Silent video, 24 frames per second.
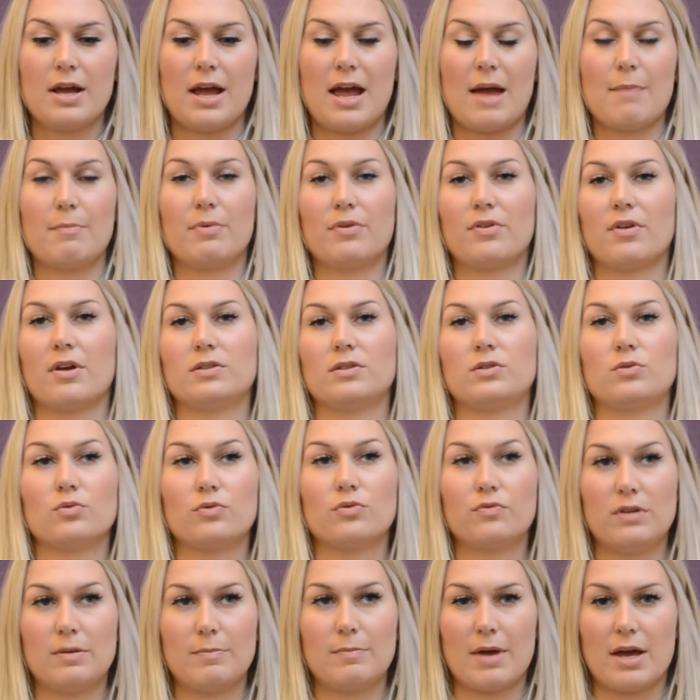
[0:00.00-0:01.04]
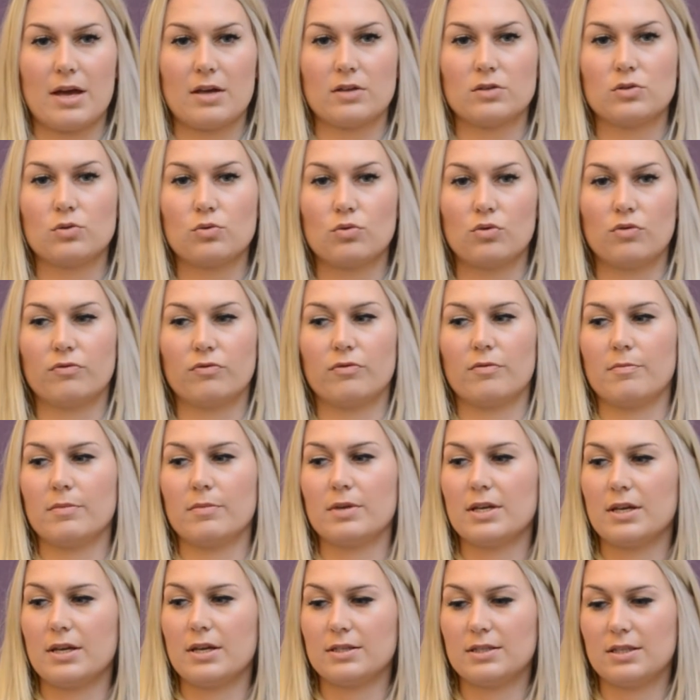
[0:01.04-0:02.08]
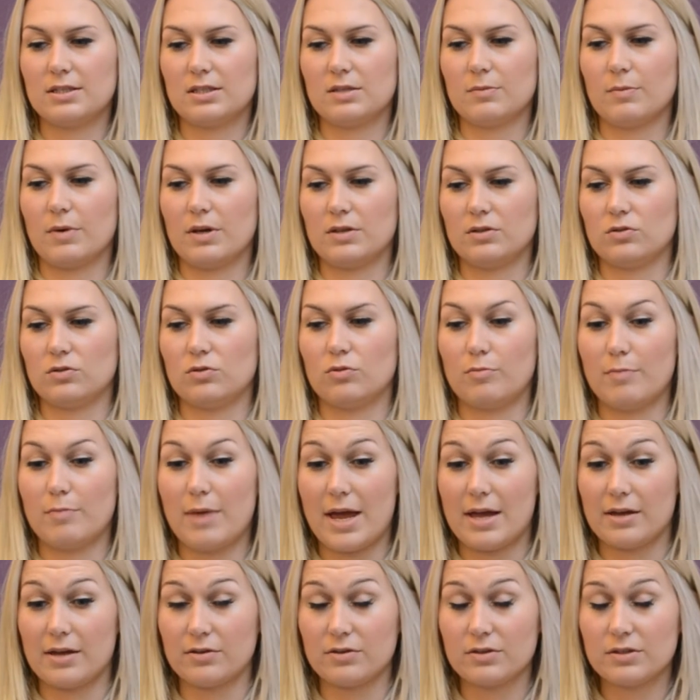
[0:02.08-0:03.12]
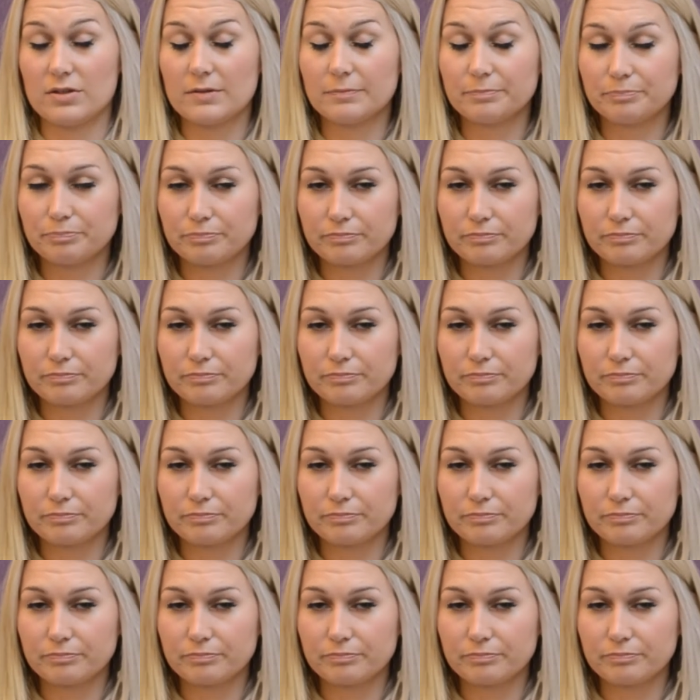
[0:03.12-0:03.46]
empathisers or females or from systemisers or males.